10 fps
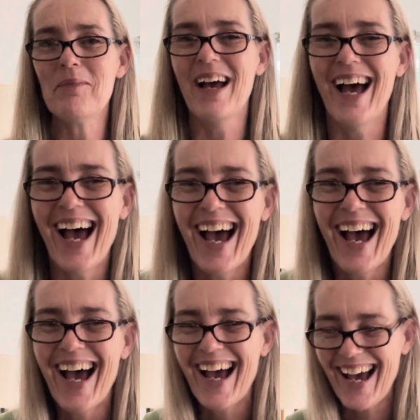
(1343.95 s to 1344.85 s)

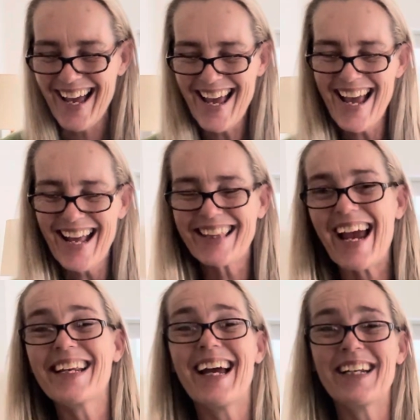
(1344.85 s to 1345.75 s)

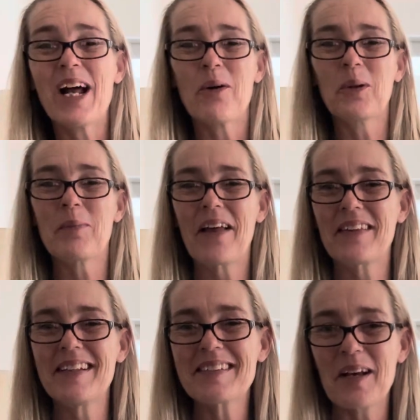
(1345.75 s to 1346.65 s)
they know all about
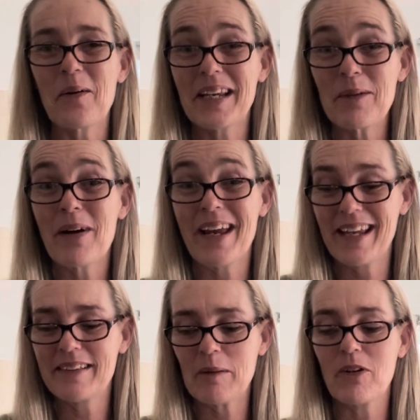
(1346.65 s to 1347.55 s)
this, so I get my
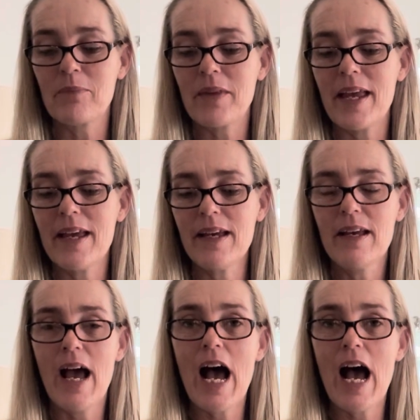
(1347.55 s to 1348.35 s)
heads up from there.